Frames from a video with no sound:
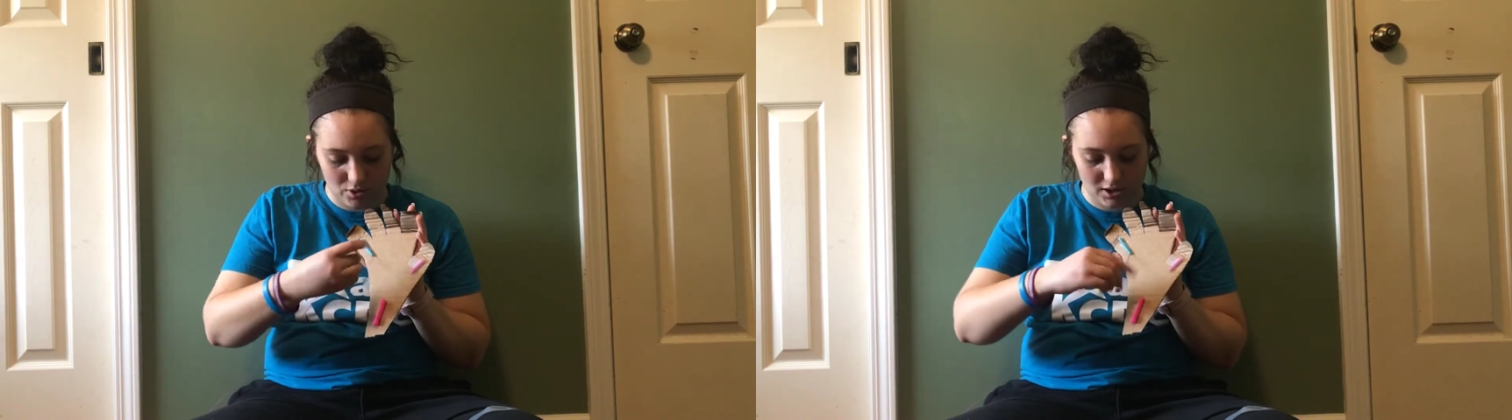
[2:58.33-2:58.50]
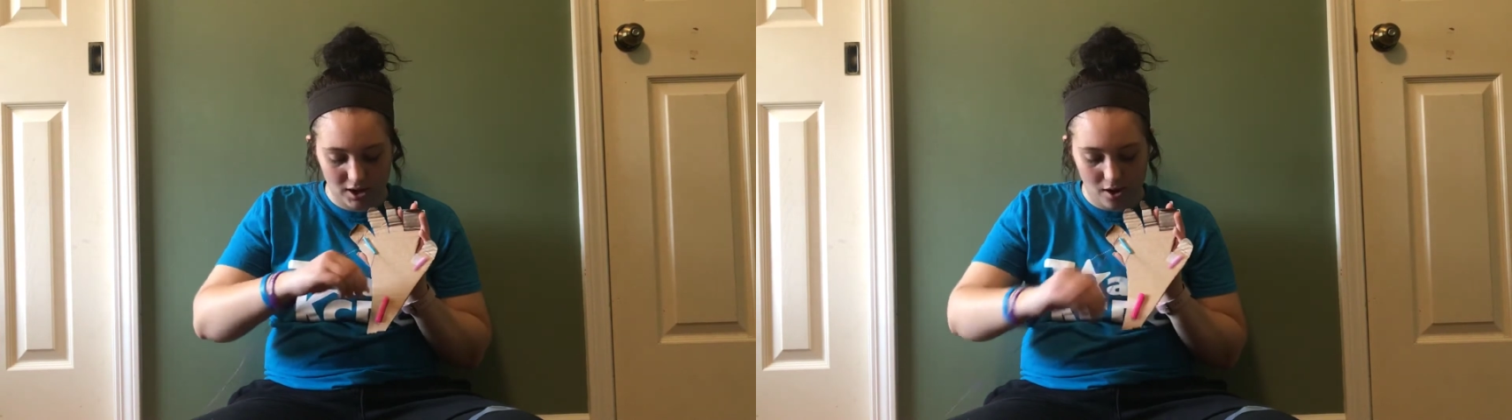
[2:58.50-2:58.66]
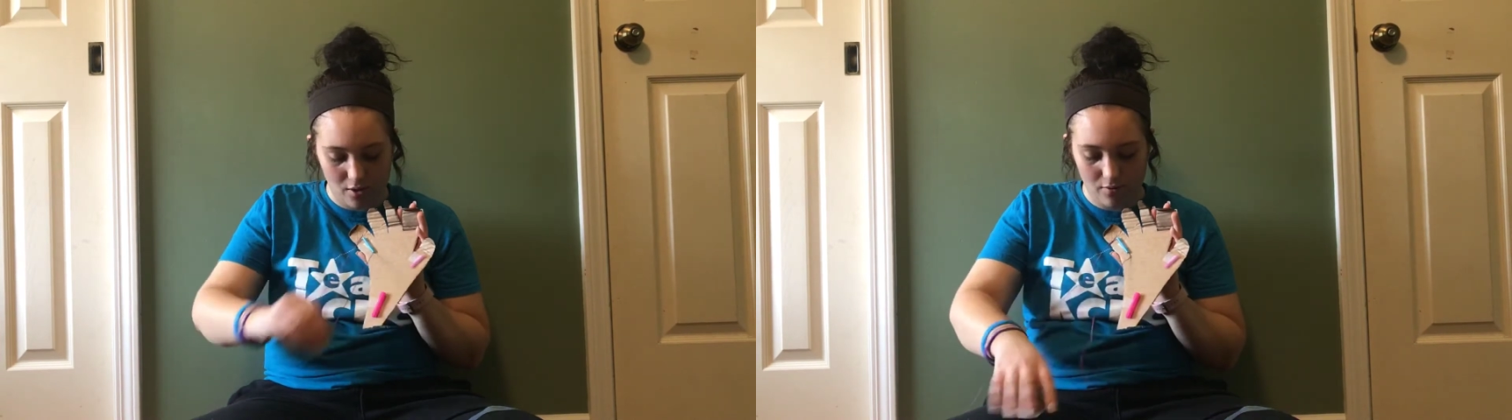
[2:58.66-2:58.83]

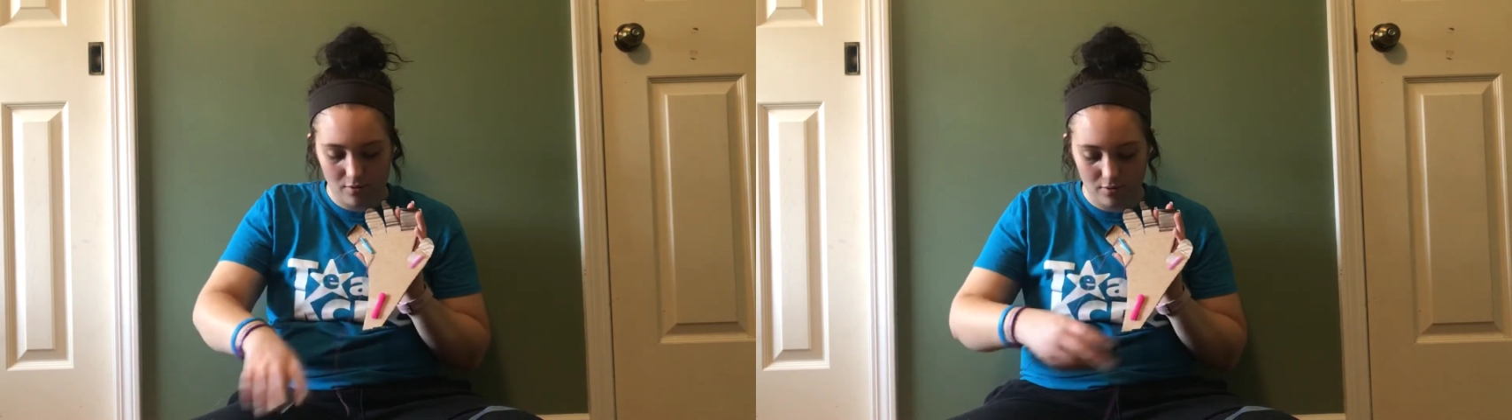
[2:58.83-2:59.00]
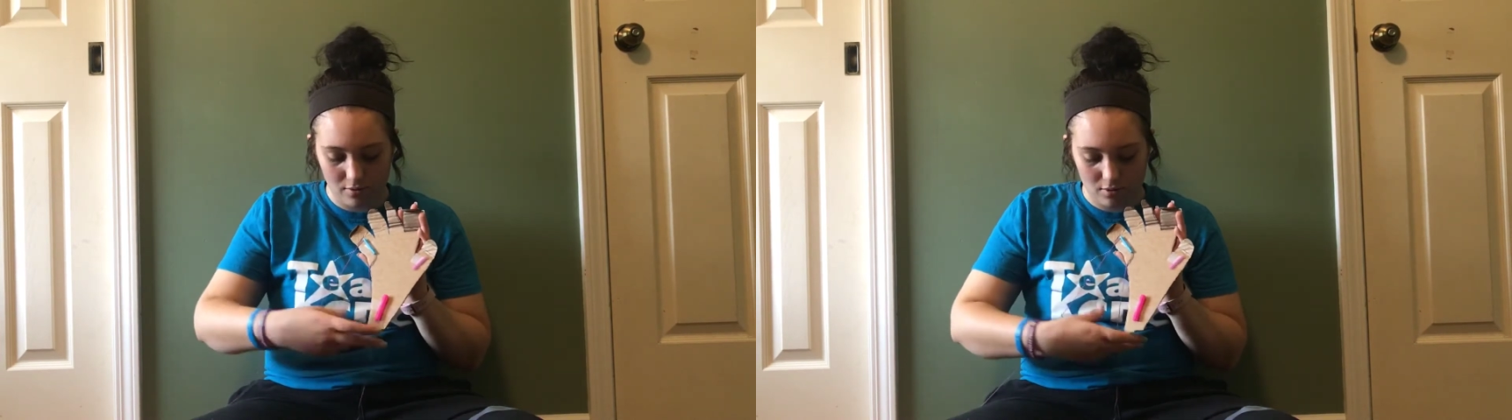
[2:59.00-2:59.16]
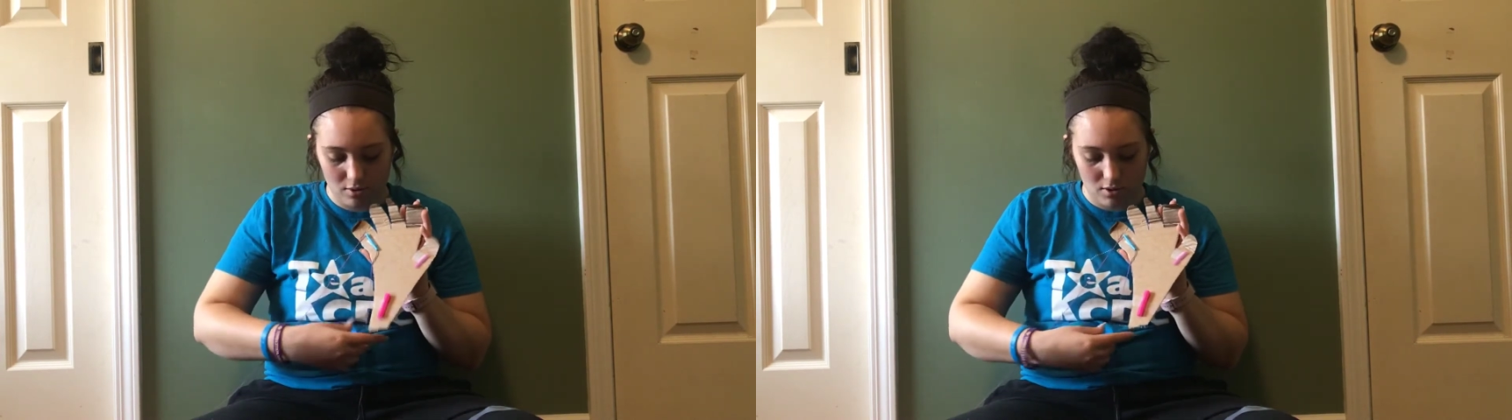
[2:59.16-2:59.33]
out.
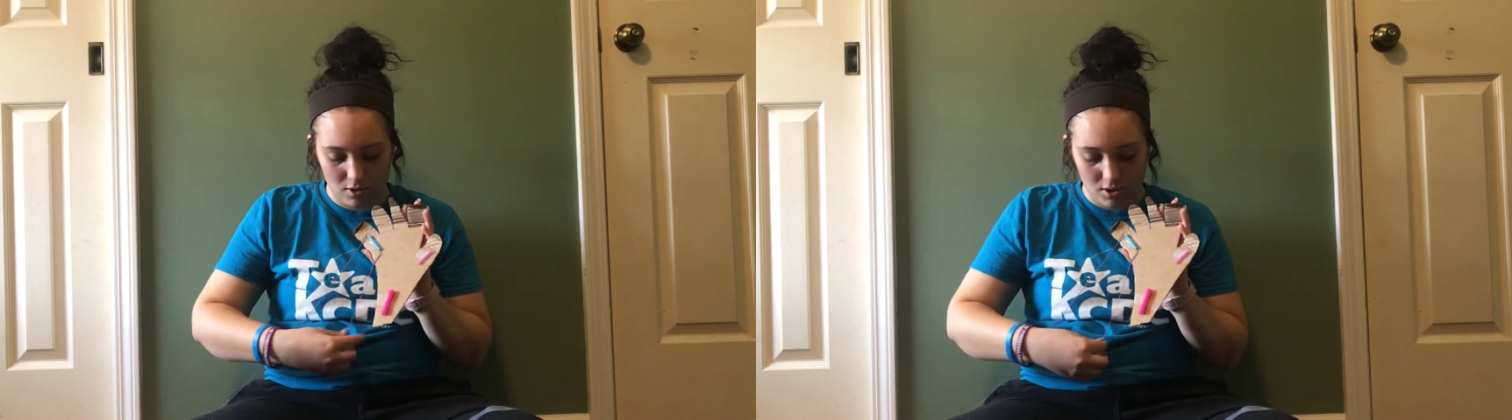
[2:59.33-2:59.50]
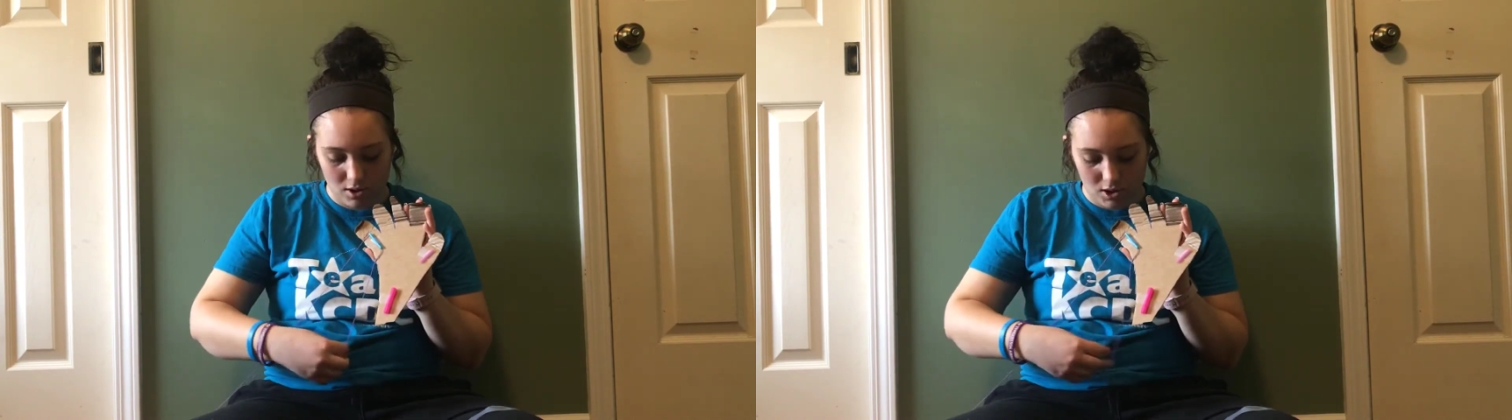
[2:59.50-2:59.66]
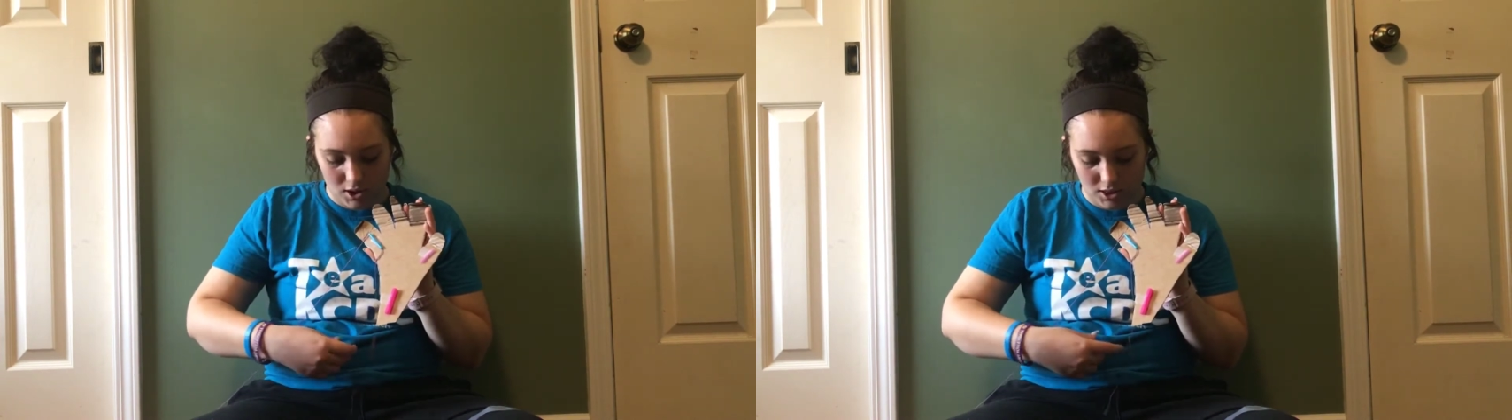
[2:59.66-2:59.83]

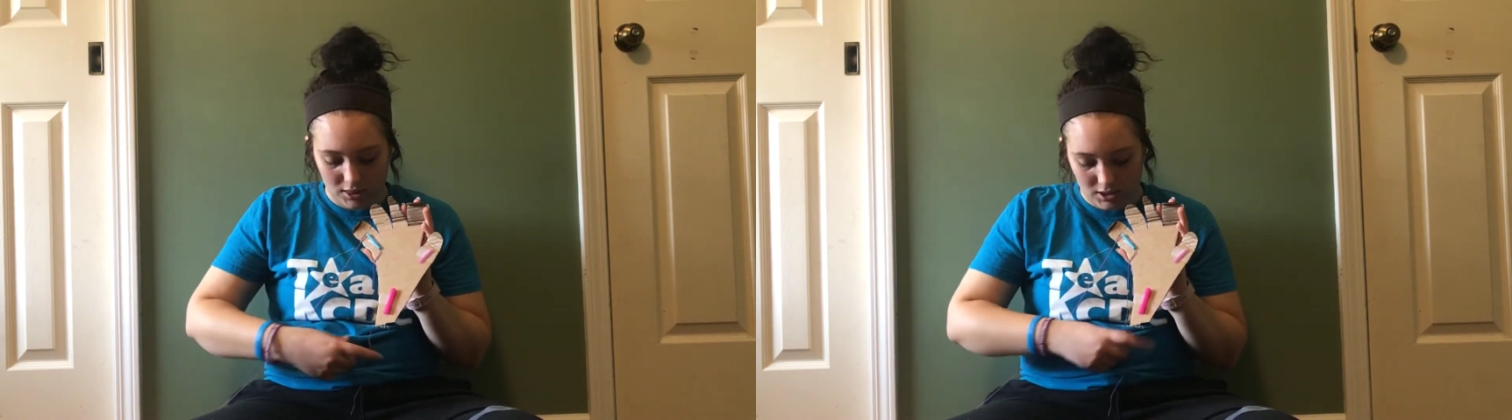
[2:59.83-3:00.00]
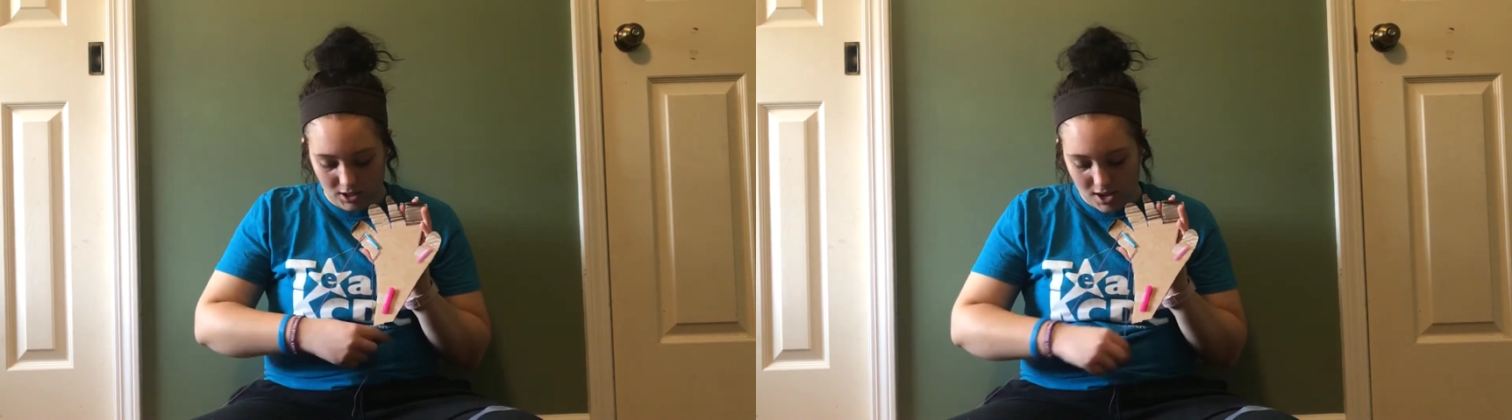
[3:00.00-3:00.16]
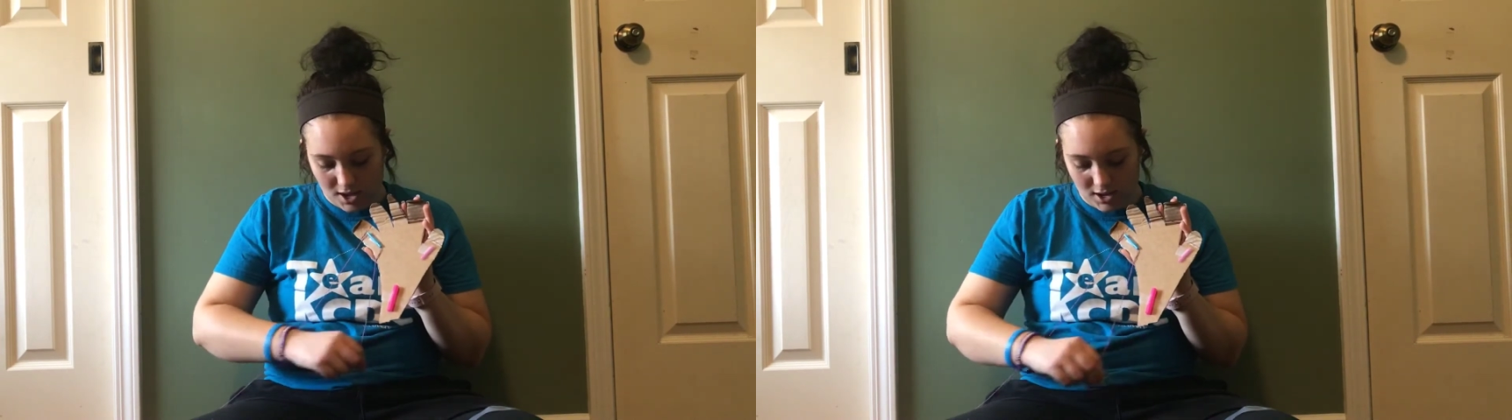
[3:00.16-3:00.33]
And
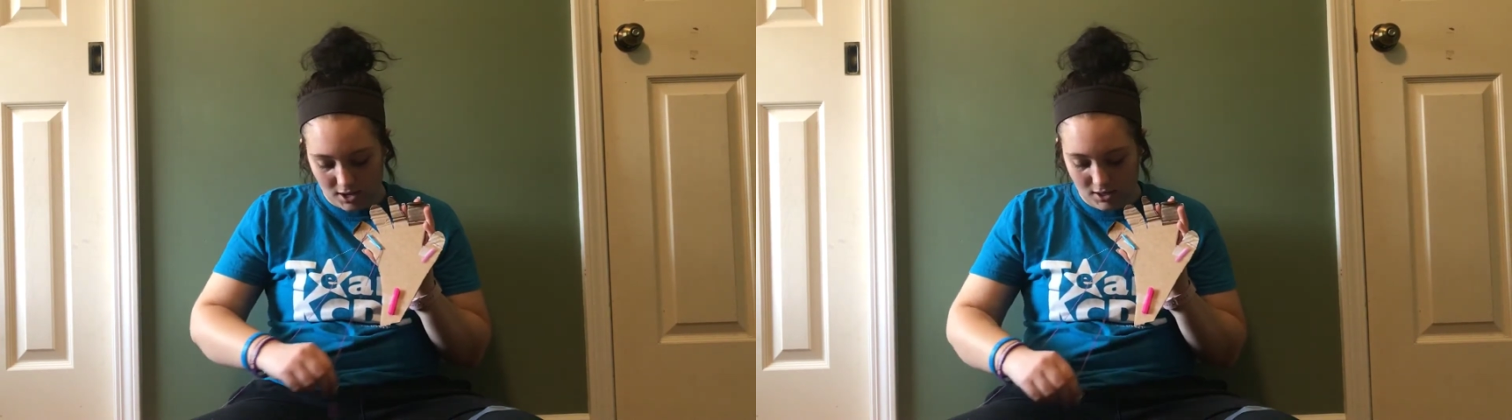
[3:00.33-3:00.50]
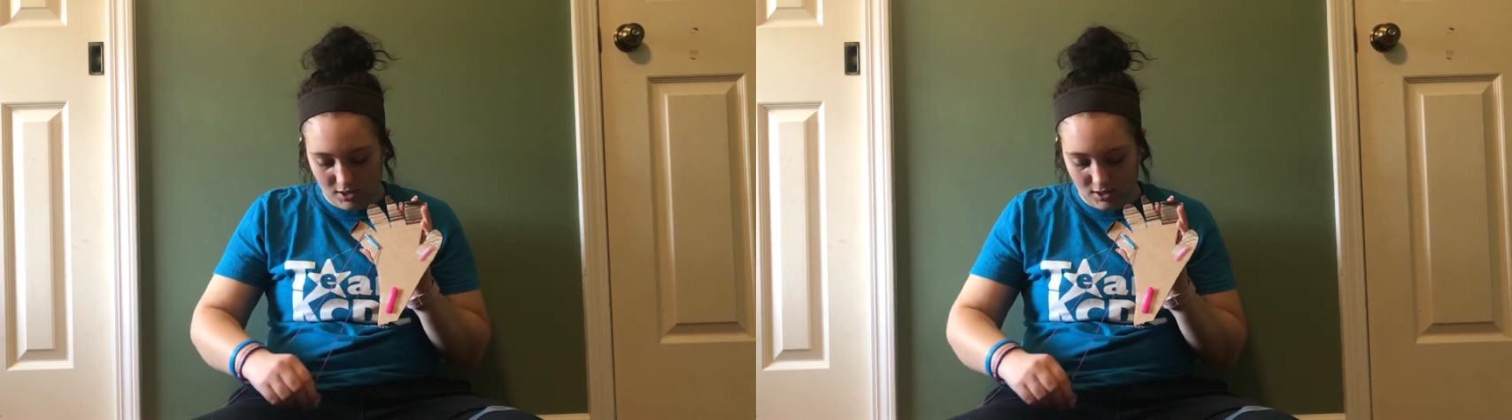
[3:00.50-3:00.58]
then,